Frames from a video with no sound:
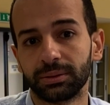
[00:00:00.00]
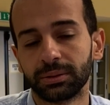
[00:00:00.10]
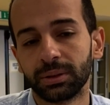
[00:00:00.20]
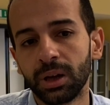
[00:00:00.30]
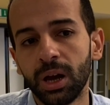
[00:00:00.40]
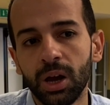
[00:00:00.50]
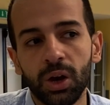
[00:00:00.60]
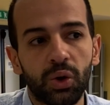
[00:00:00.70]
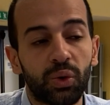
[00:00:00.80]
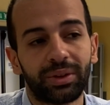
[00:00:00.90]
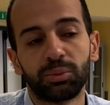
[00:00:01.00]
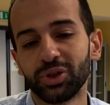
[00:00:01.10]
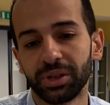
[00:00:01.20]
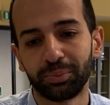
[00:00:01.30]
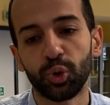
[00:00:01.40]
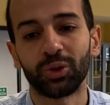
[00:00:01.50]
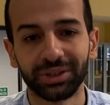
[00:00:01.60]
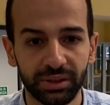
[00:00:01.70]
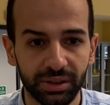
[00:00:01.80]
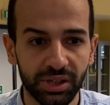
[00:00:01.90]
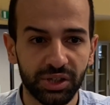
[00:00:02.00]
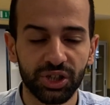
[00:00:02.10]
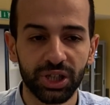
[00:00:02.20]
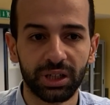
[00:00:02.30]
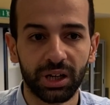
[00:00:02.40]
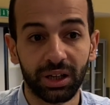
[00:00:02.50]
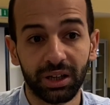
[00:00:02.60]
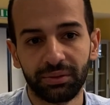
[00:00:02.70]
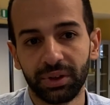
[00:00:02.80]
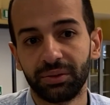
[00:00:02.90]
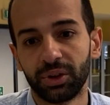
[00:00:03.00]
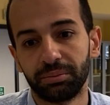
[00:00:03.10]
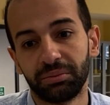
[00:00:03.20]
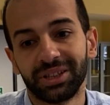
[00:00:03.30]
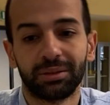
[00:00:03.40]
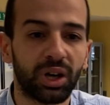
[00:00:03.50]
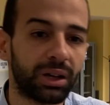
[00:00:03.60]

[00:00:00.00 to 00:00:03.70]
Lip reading: is the most important decision I have ever made in my